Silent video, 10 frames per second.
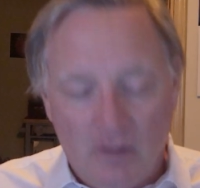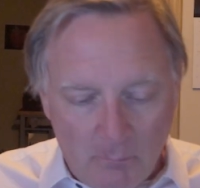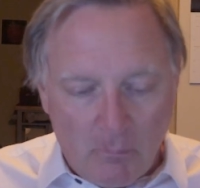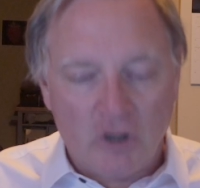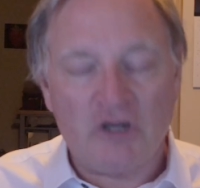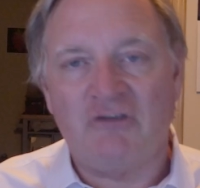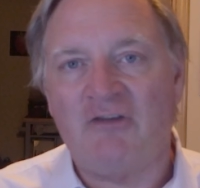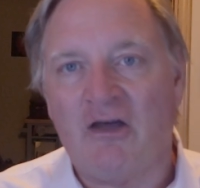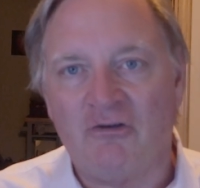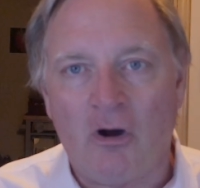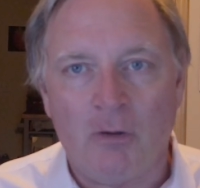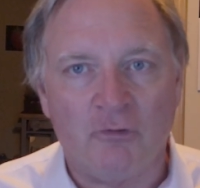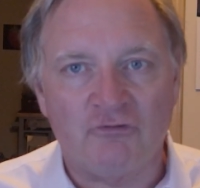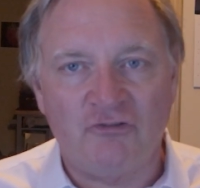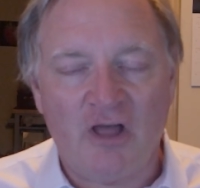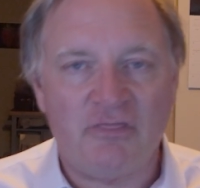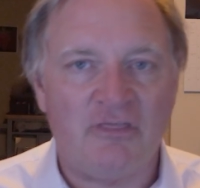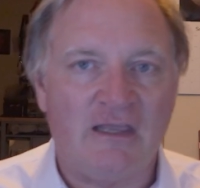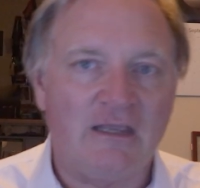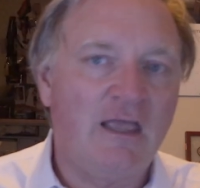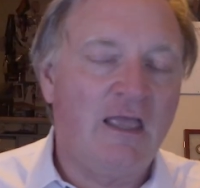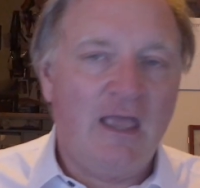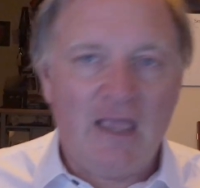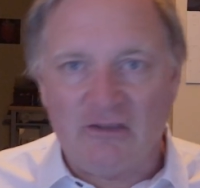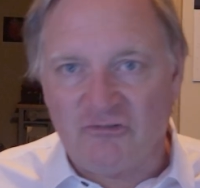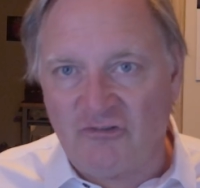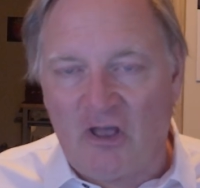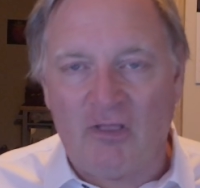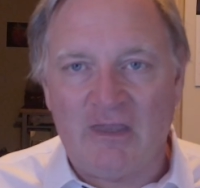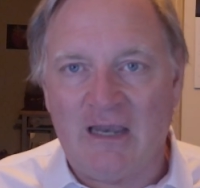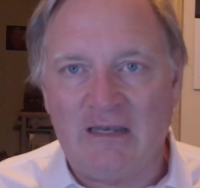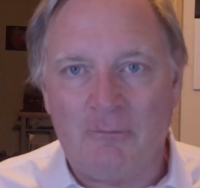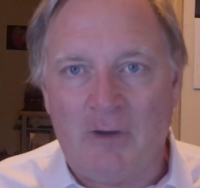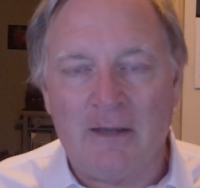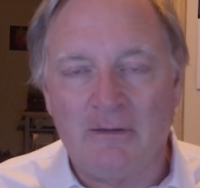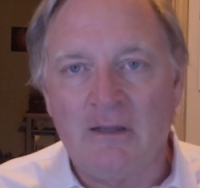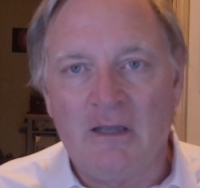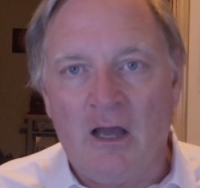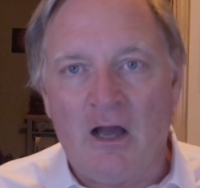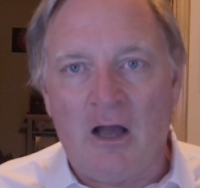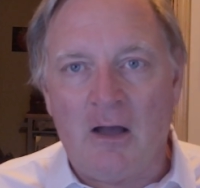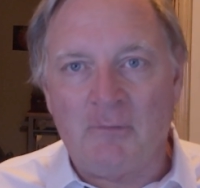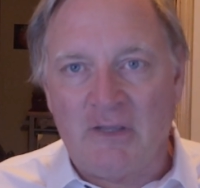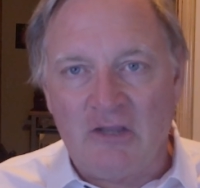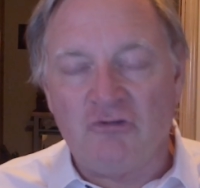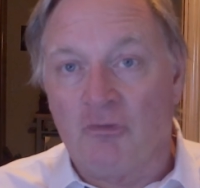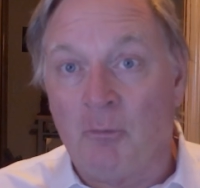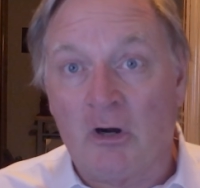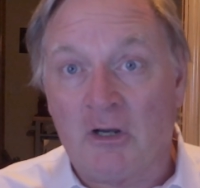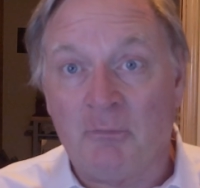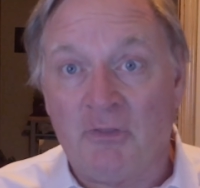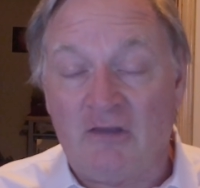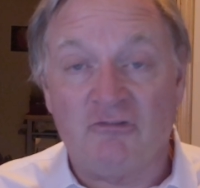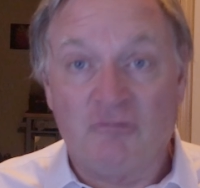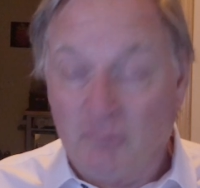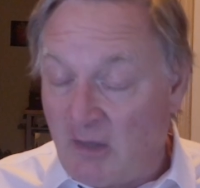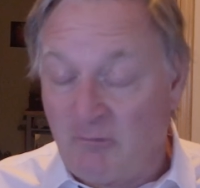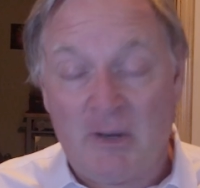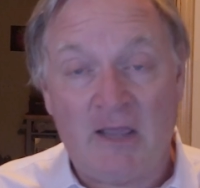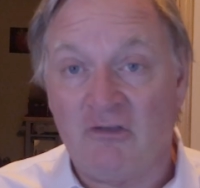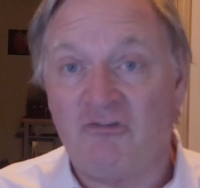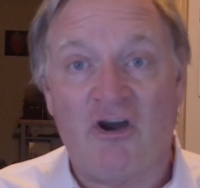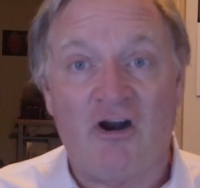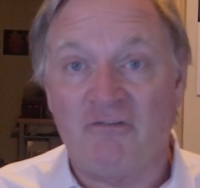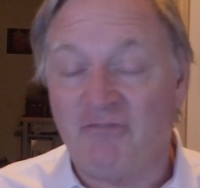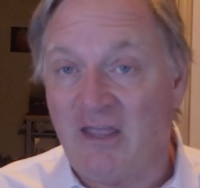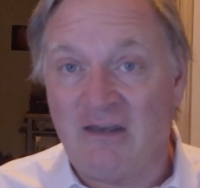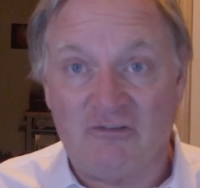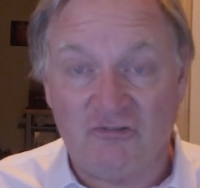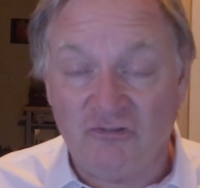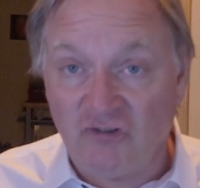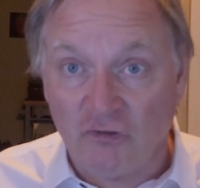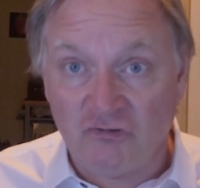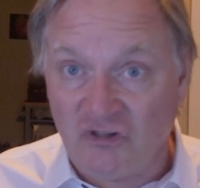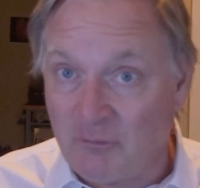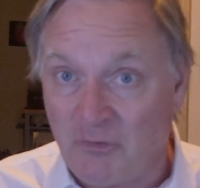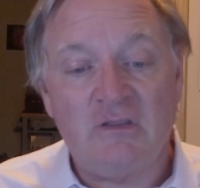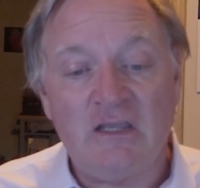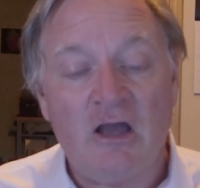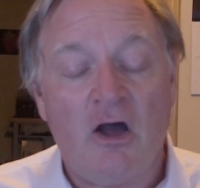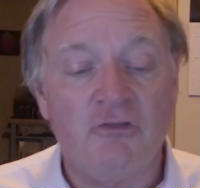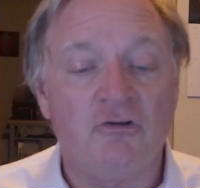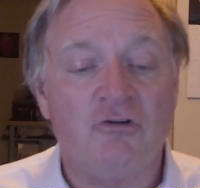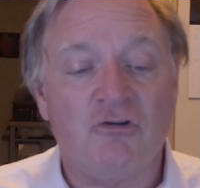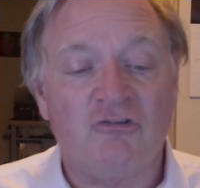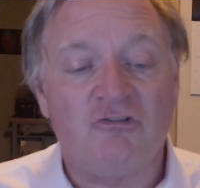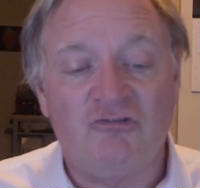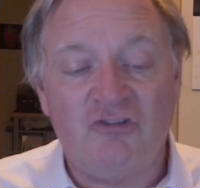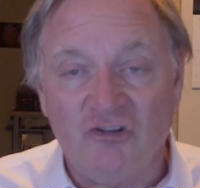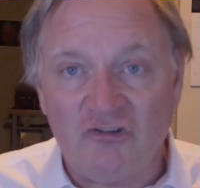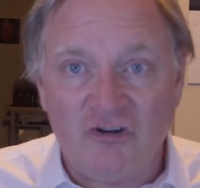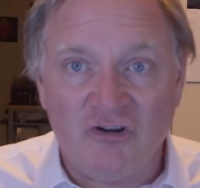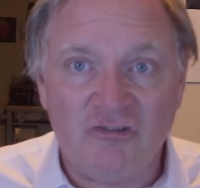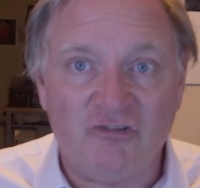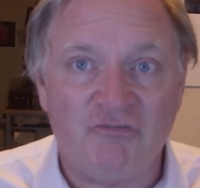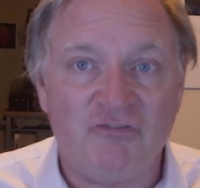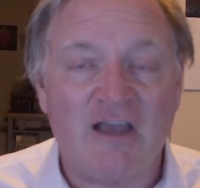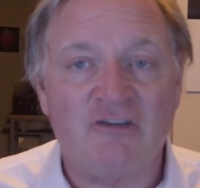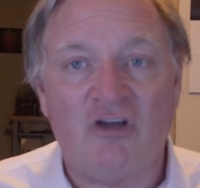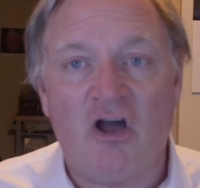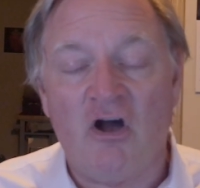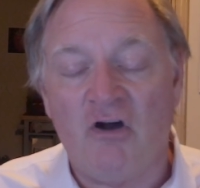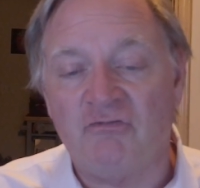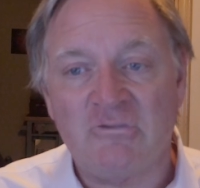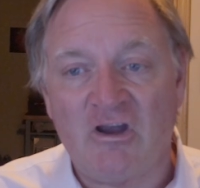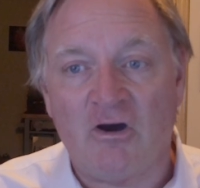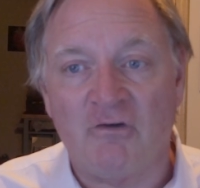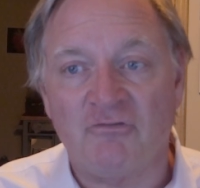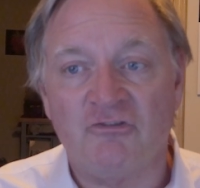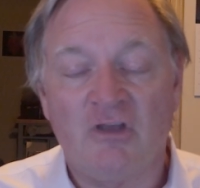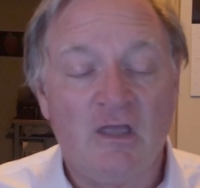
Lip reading: mark it down to almost nothing, and sell it anyway in your marketplace. They pay the tariff and it's still cheaper. The other deleterious effect of tariffs